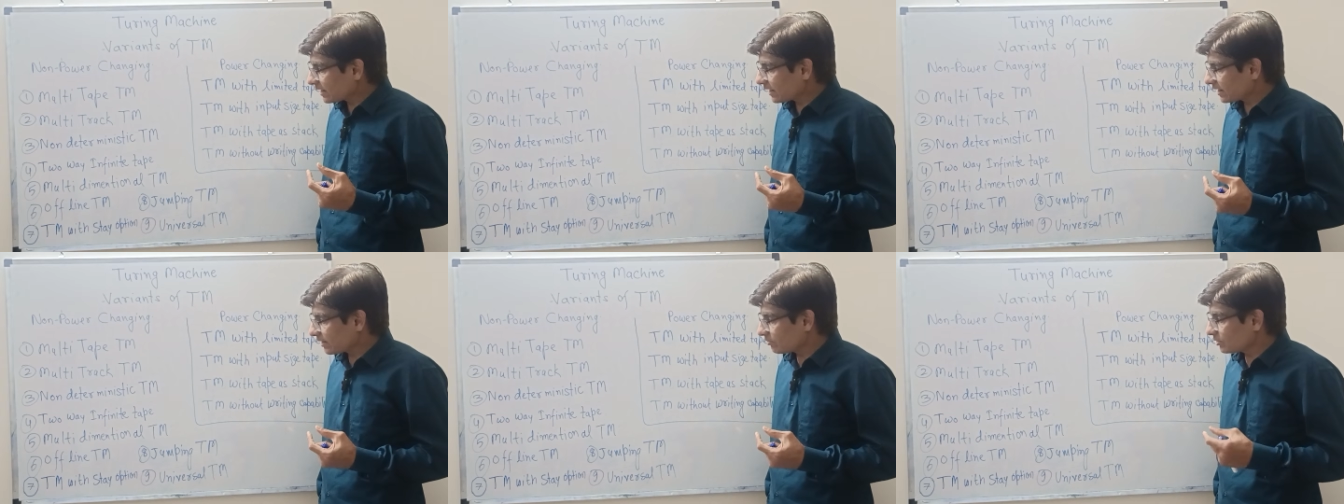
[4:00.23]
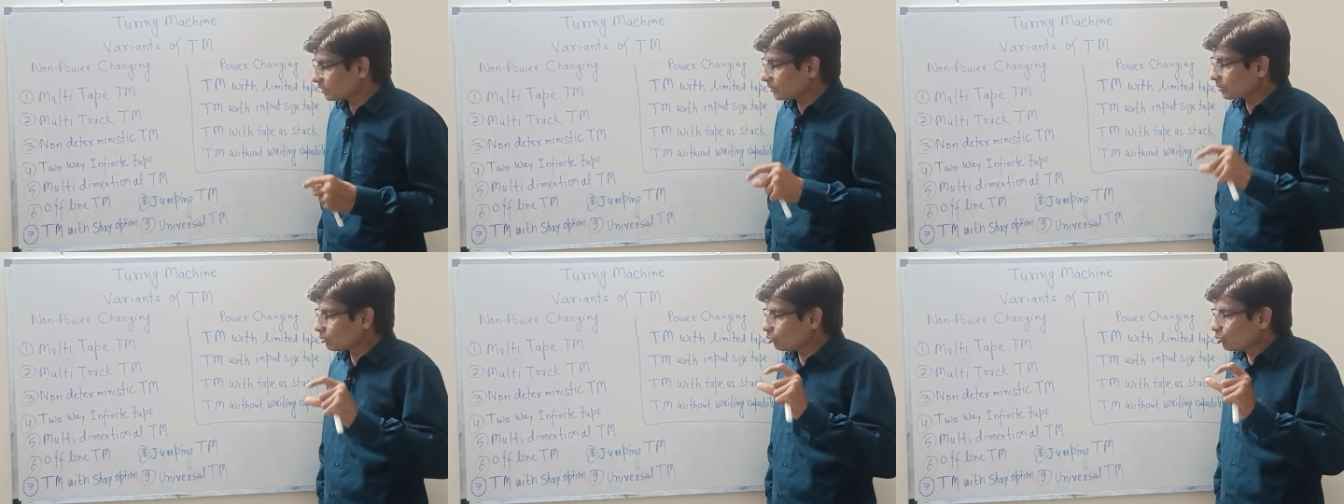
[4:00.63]
have
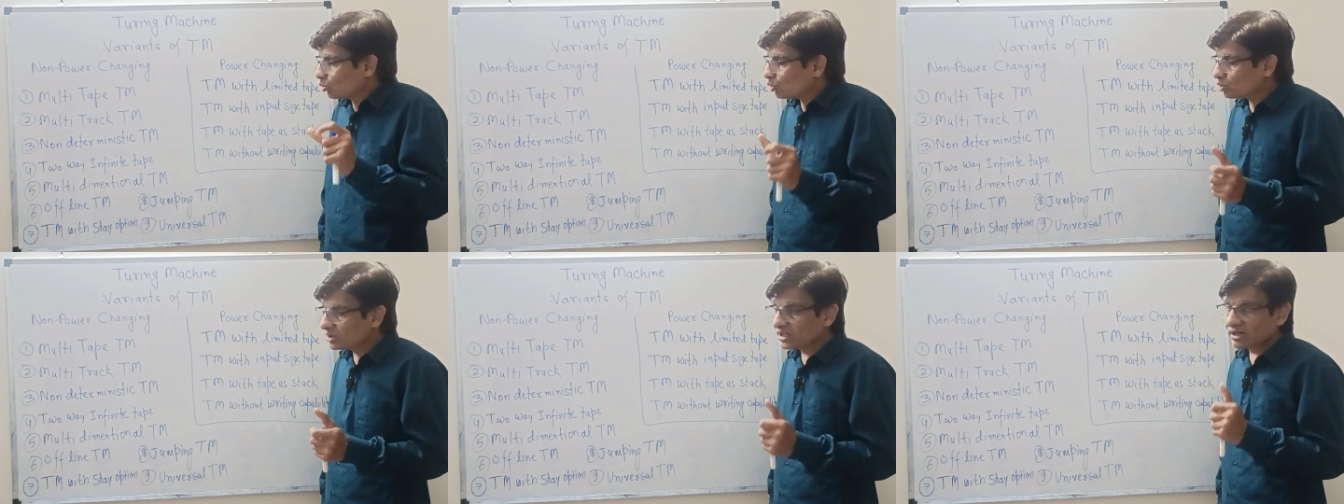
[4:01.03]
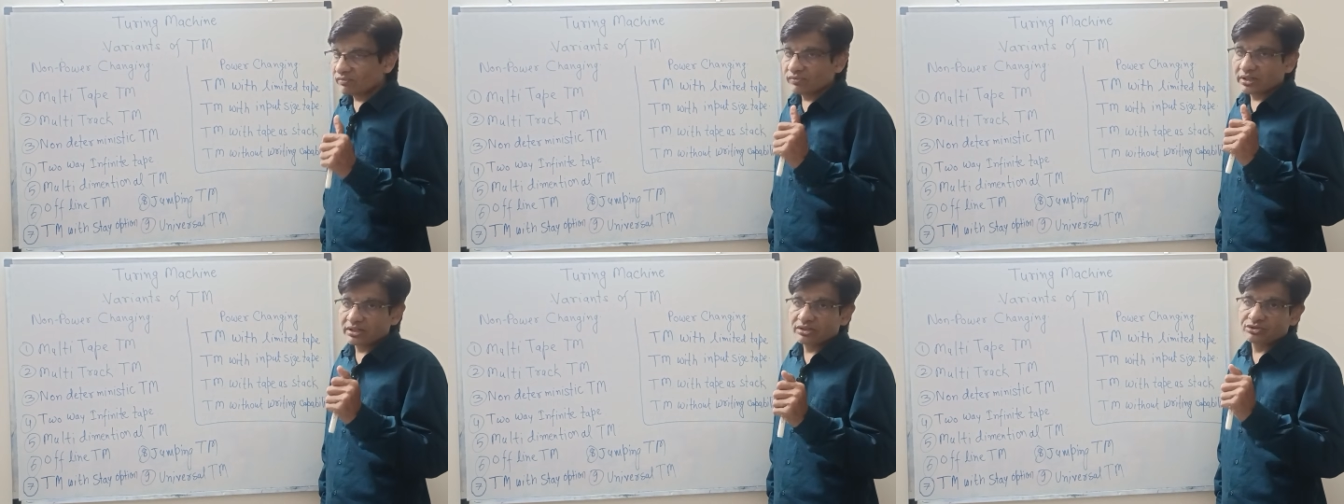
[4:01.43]
more
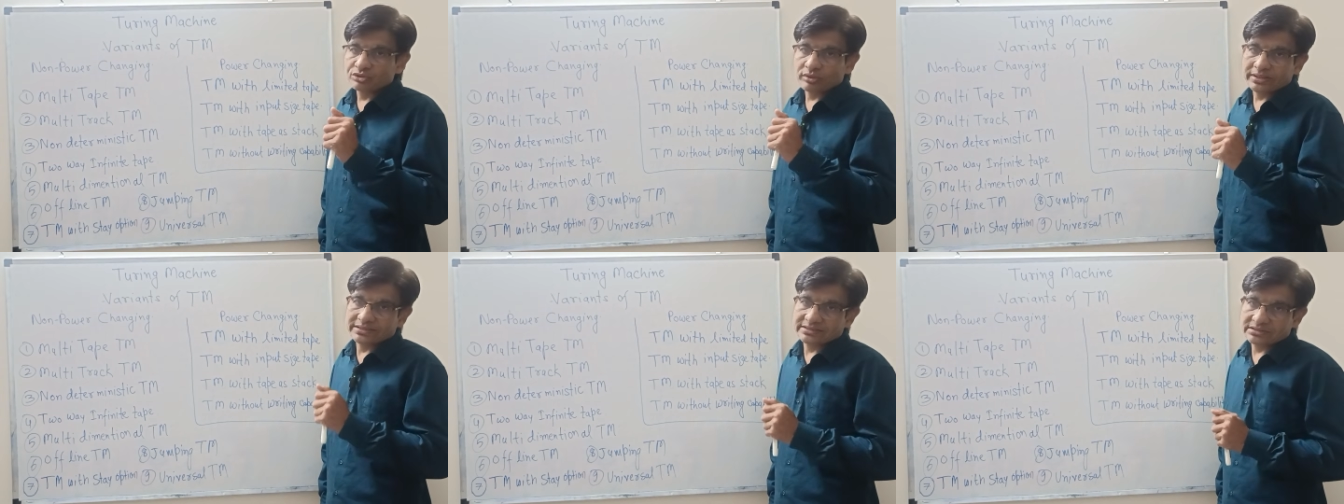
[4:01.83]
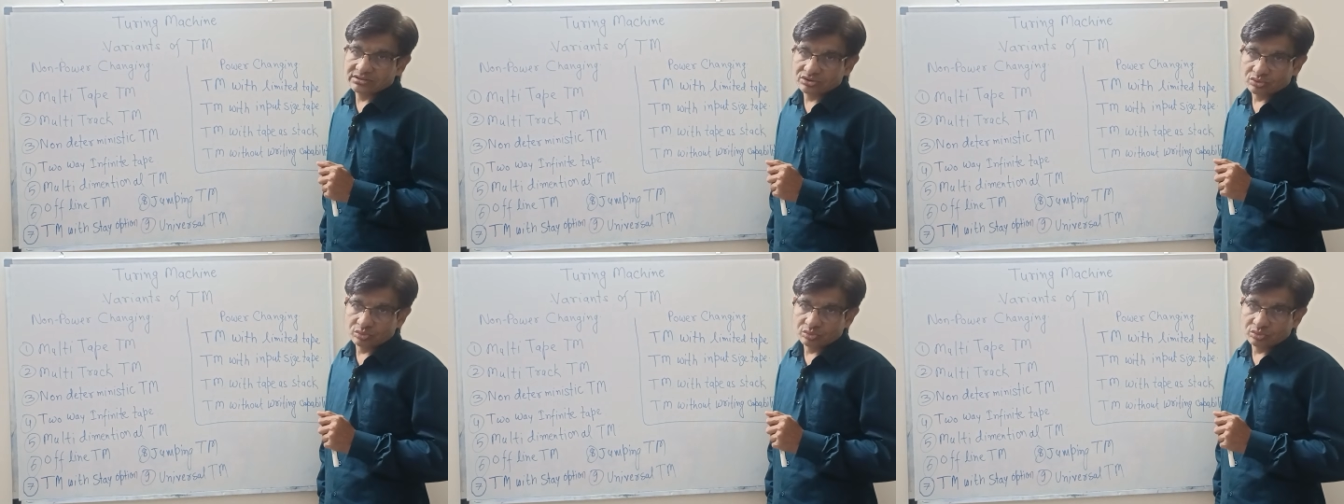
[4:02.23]
than one choices